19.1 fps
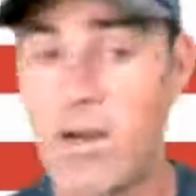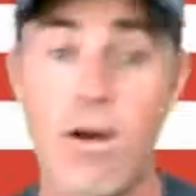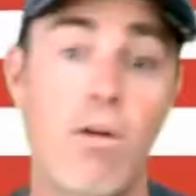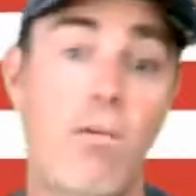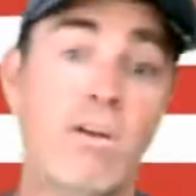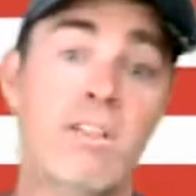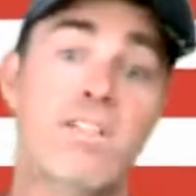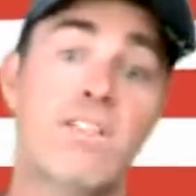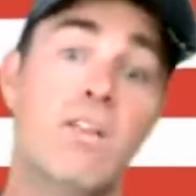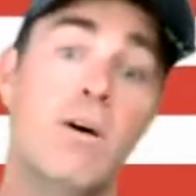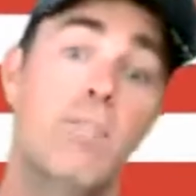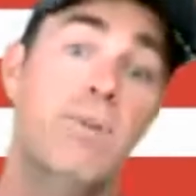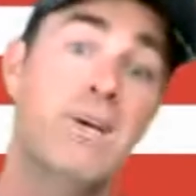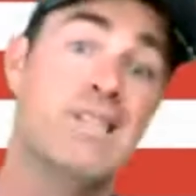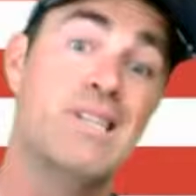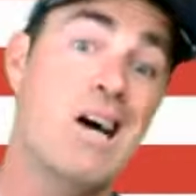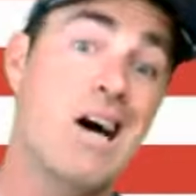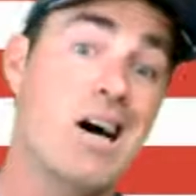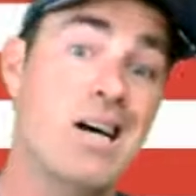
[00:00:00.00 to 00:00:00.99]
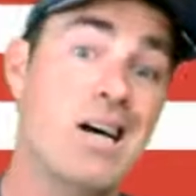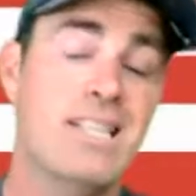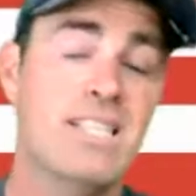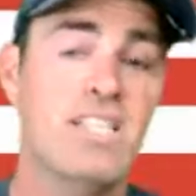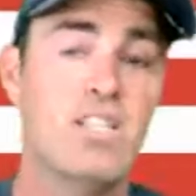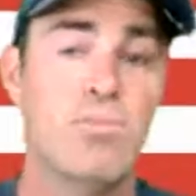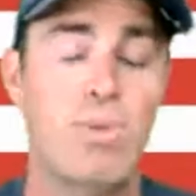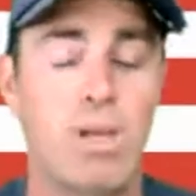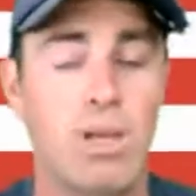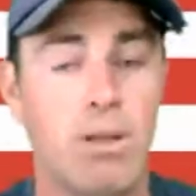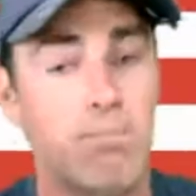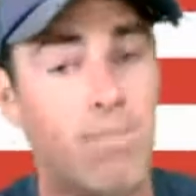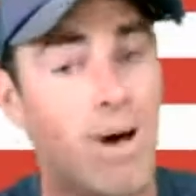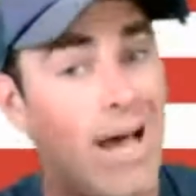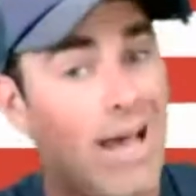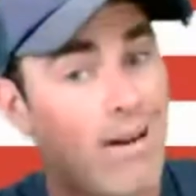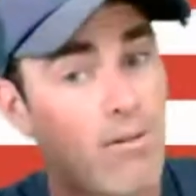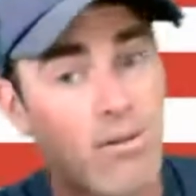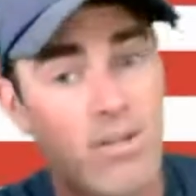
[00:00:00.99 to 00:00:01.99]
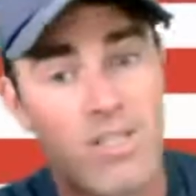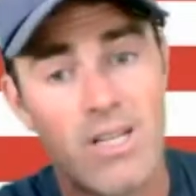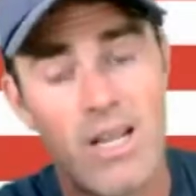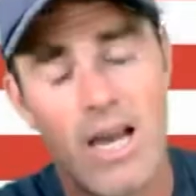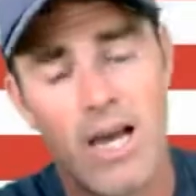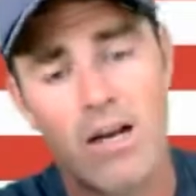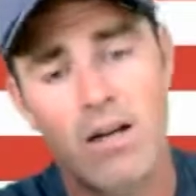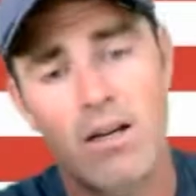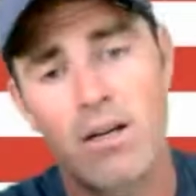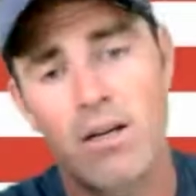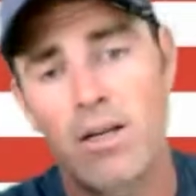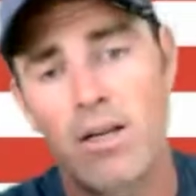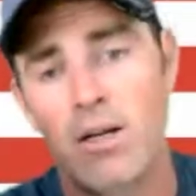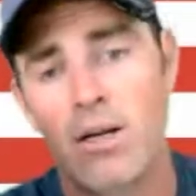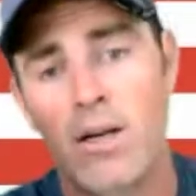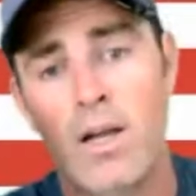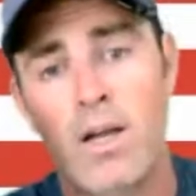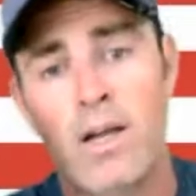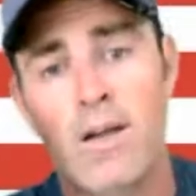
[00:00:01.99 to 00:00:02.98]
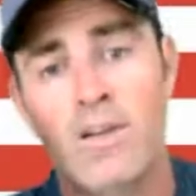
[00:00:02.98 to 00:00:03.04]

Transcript: Oh, it's the baton spin. Byron's not on here,